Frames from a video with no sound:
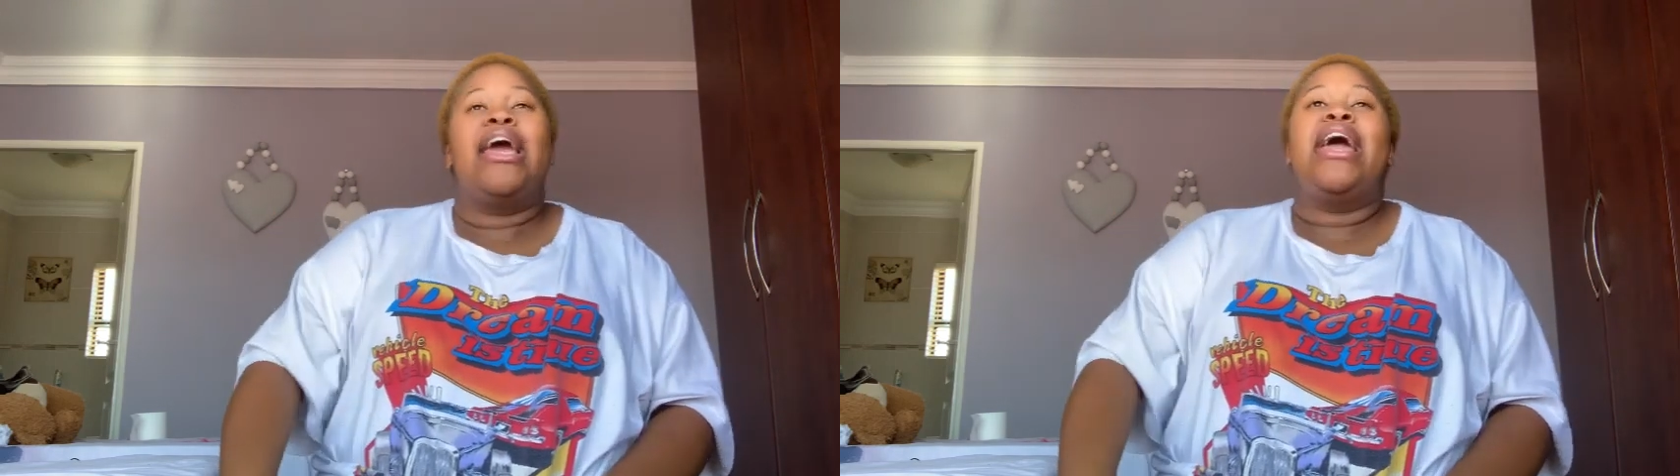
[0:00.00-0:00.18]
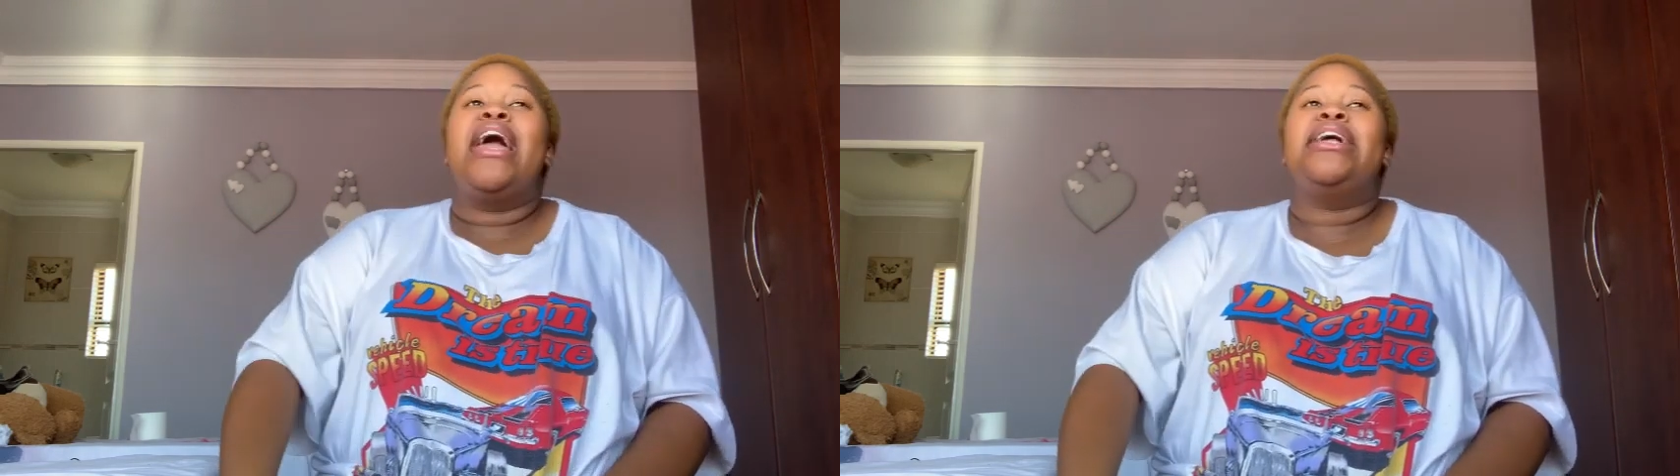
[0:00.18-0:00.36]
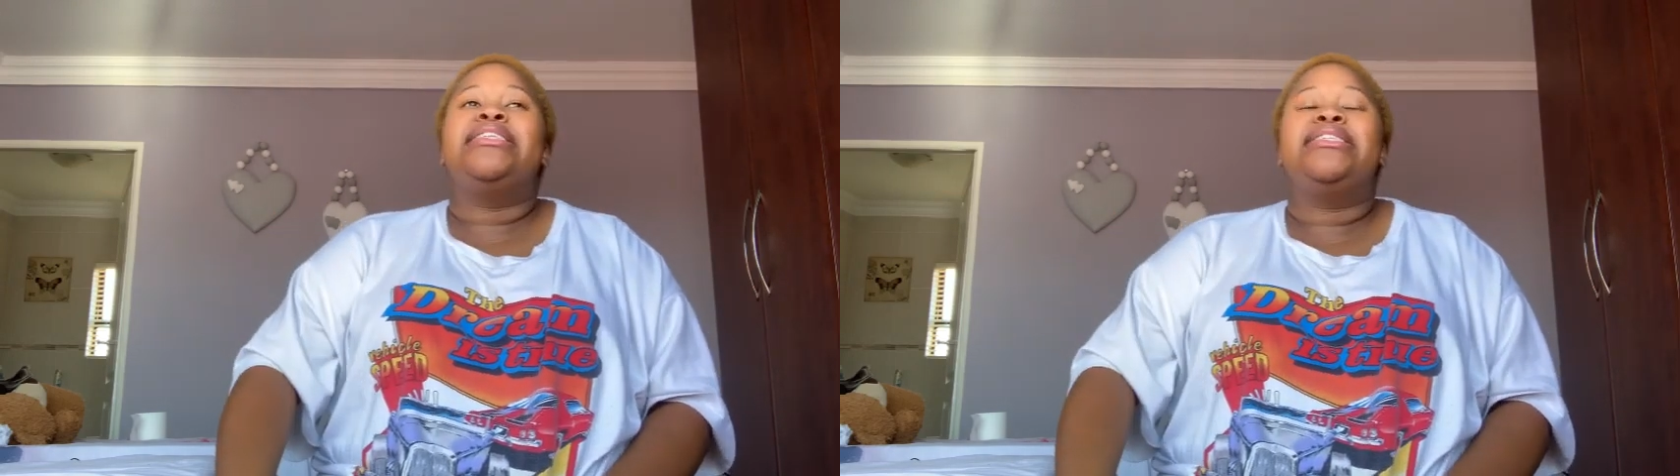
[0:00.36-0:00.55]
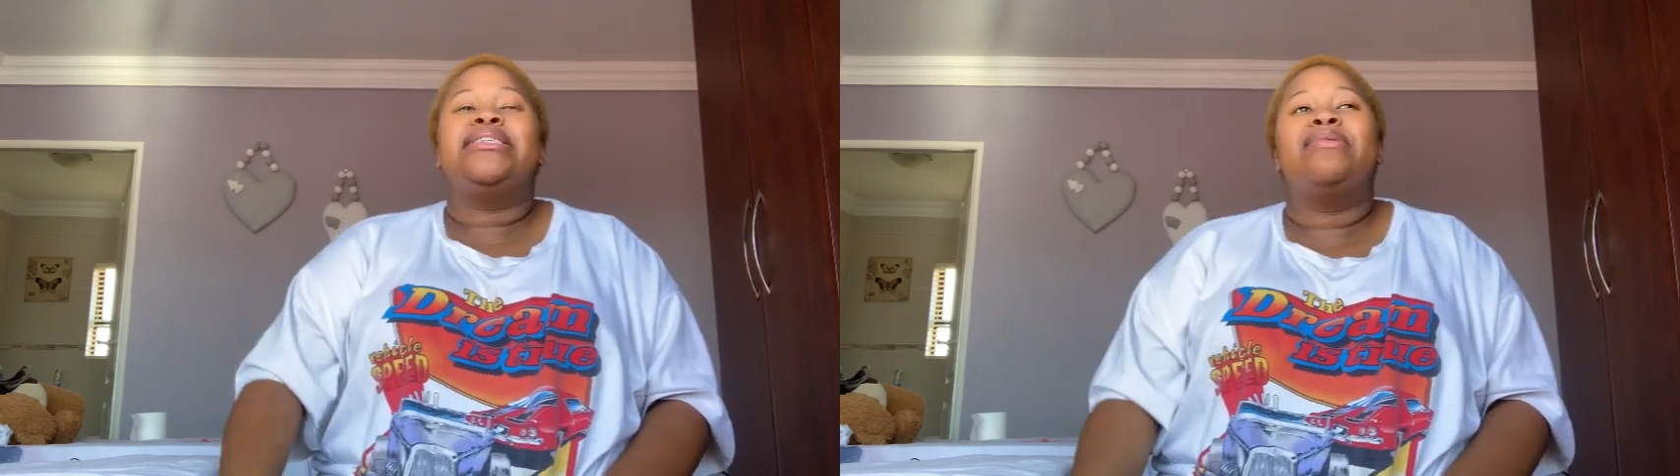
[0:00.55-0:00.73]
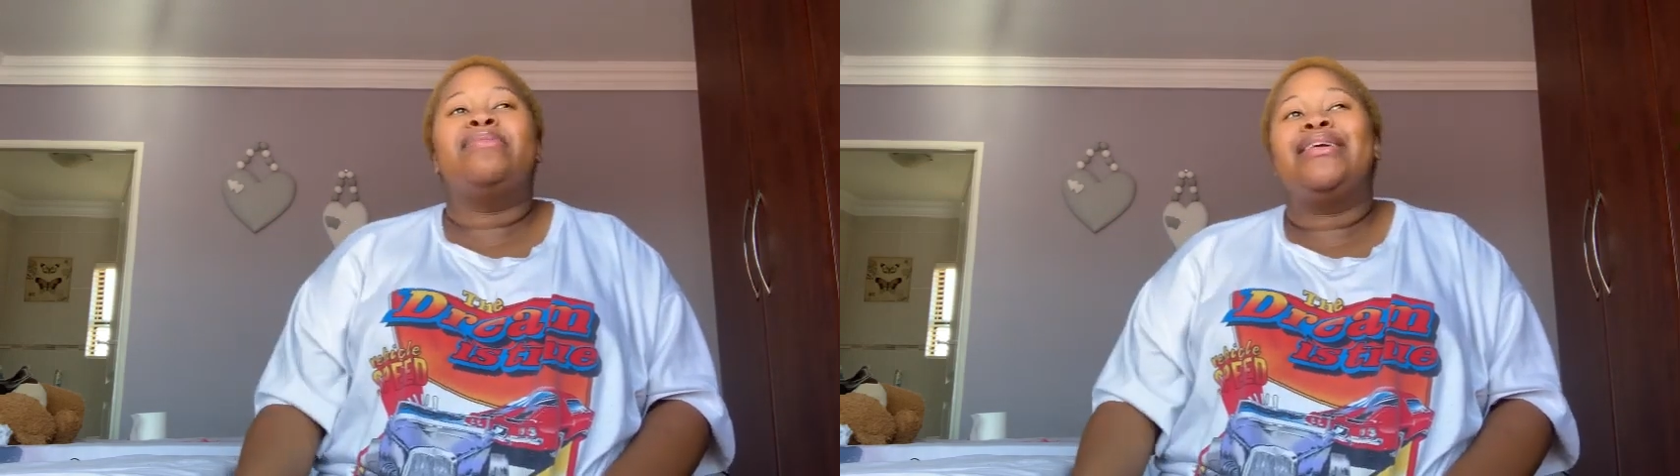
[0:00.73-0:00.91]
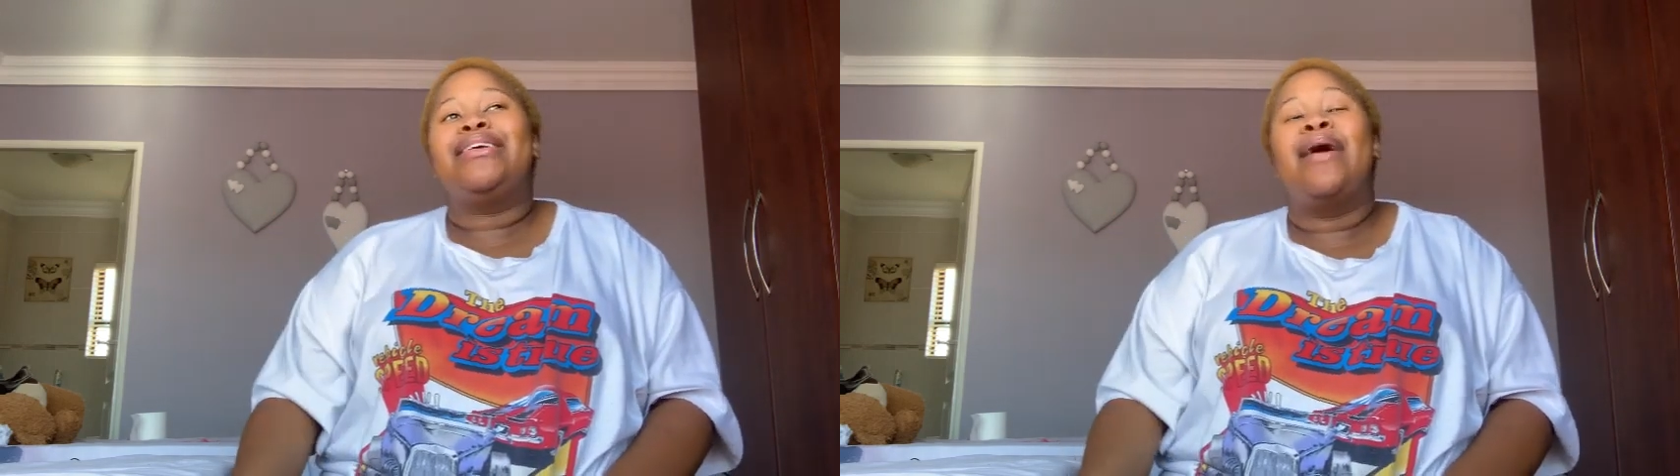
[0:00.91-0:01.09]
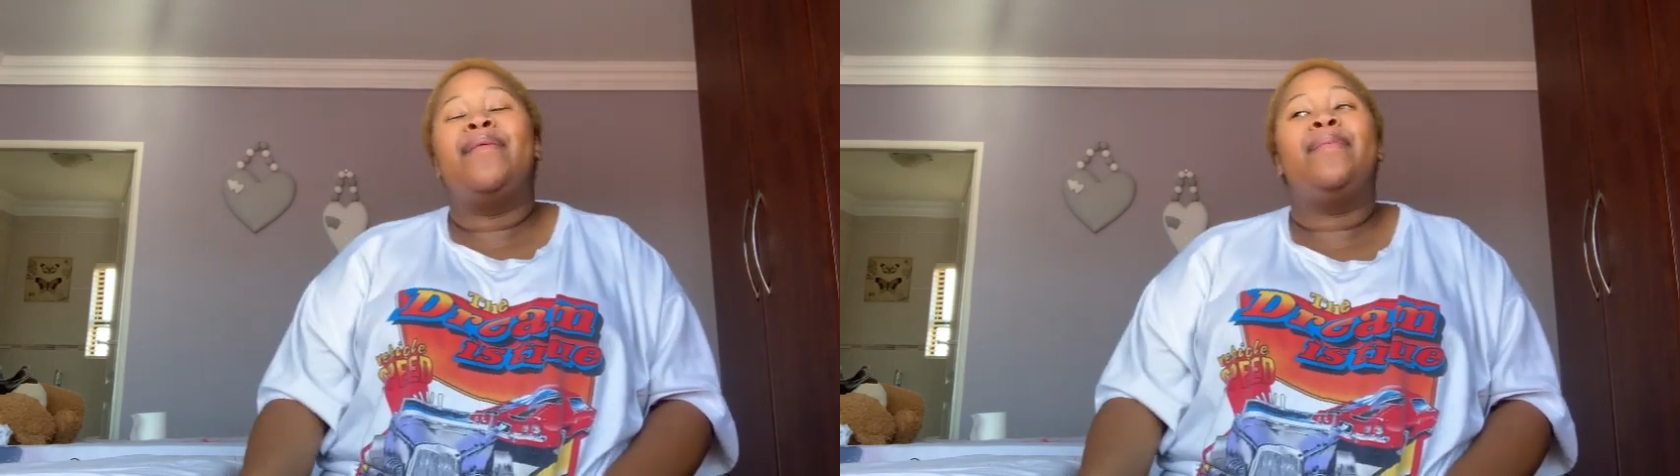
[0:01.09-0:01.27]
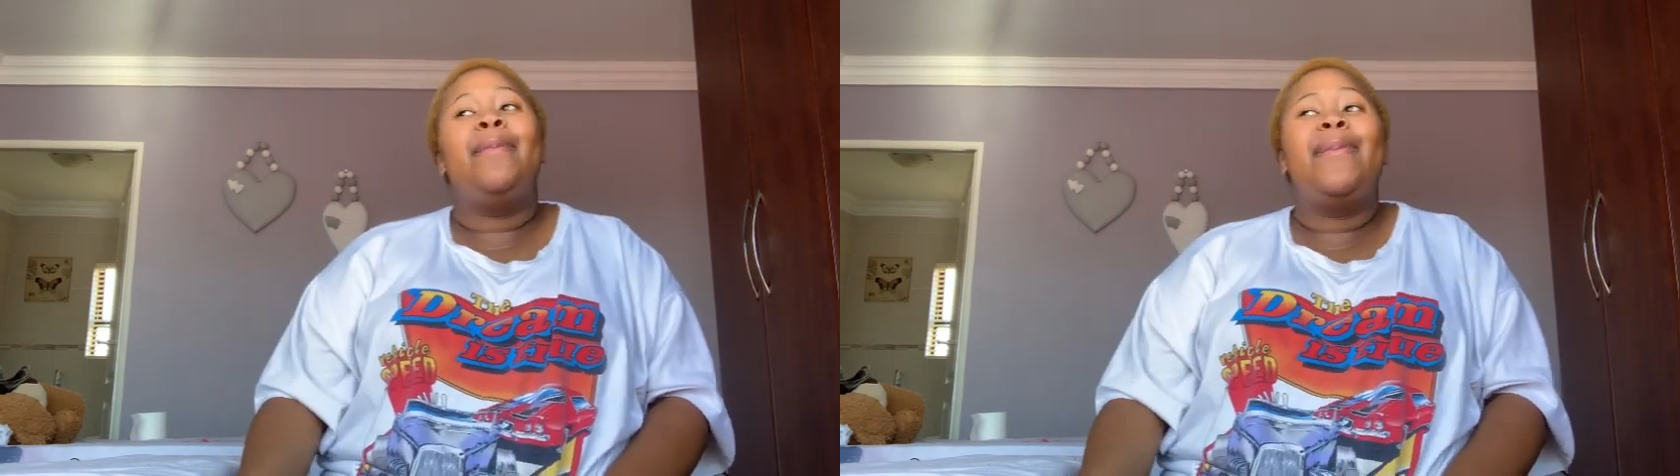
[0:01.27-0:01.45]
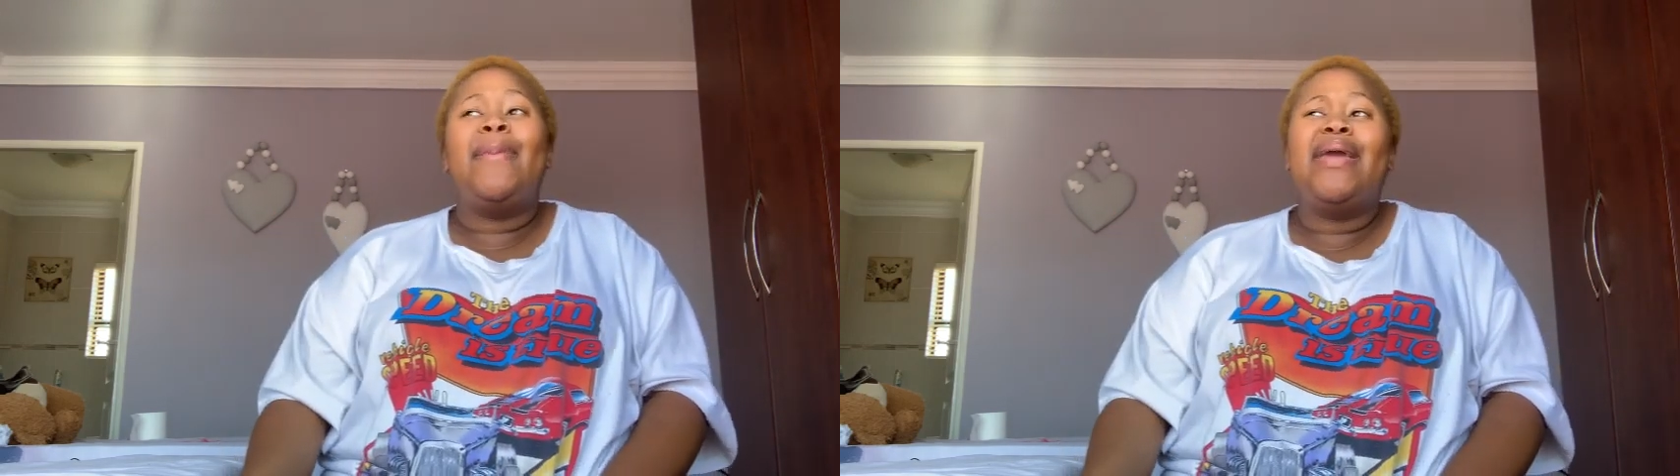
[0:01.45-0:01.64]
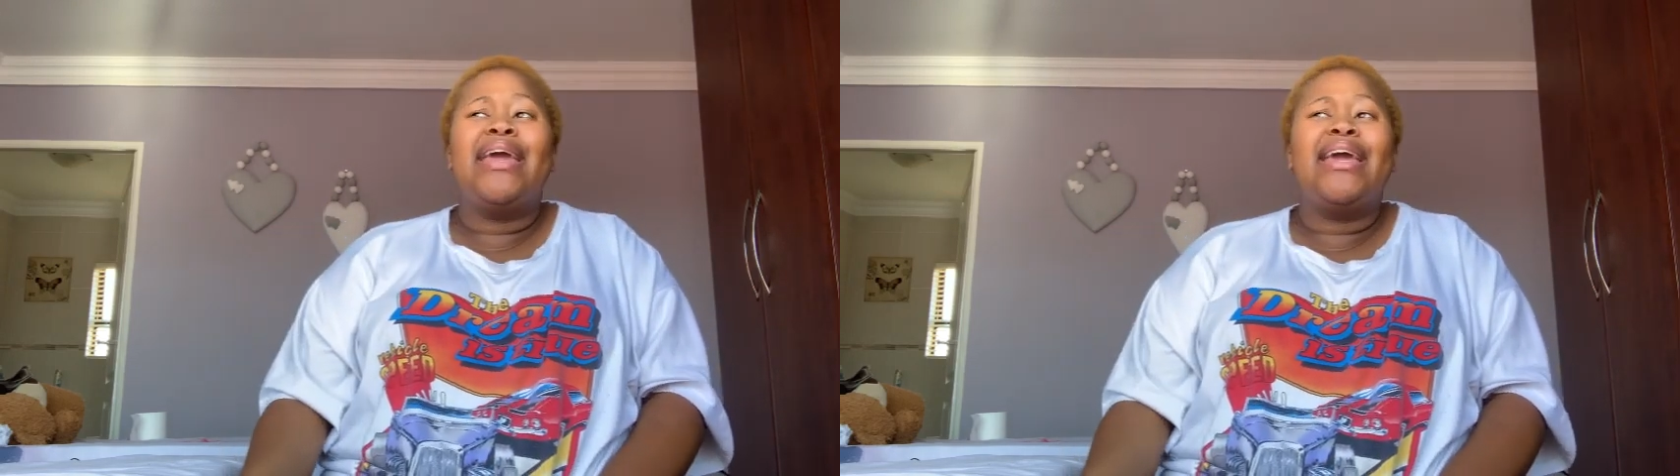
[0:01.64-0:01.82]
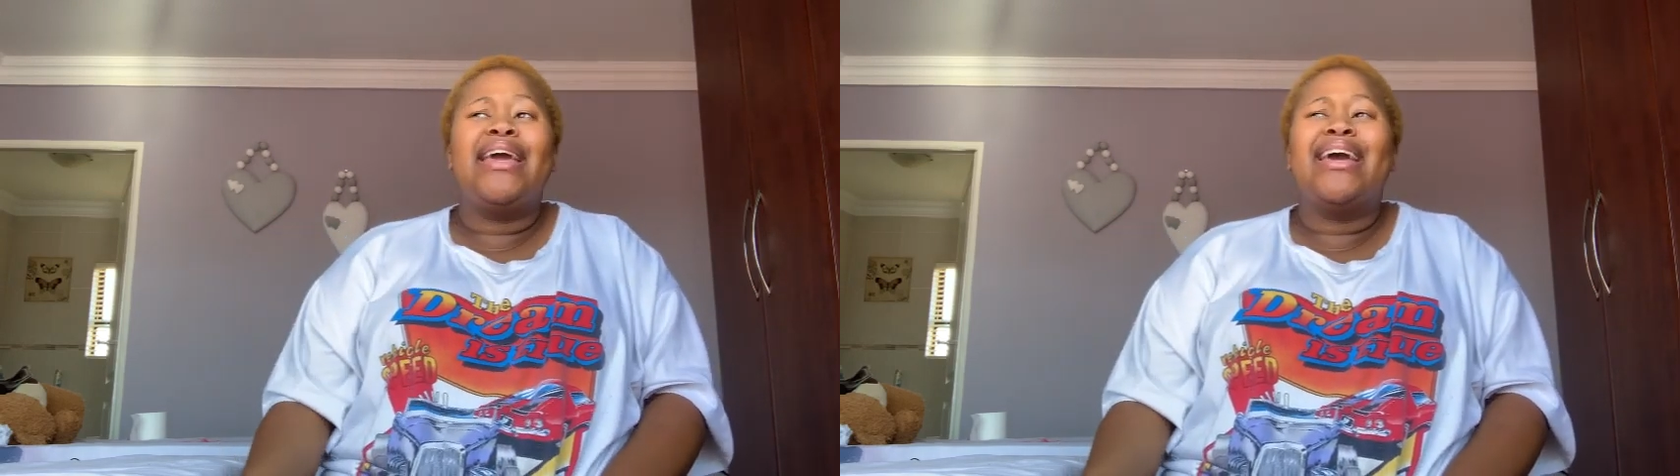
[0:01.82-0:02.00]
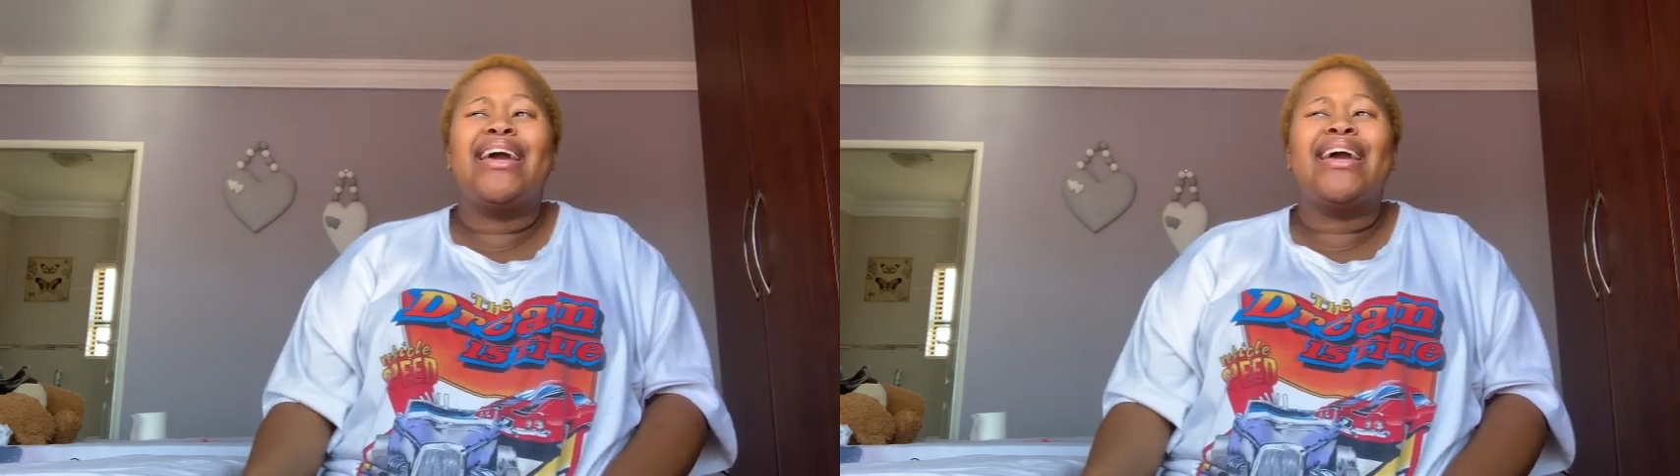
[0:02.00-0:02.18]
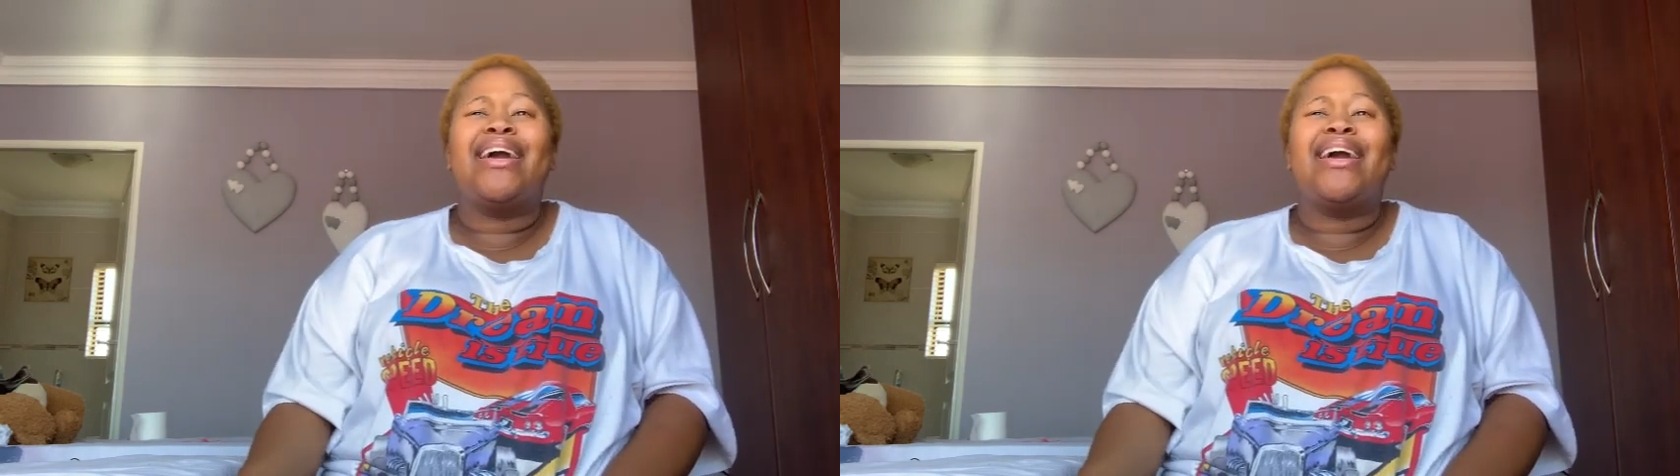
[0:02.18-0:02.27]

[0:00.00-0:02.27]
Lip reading: And some might come big.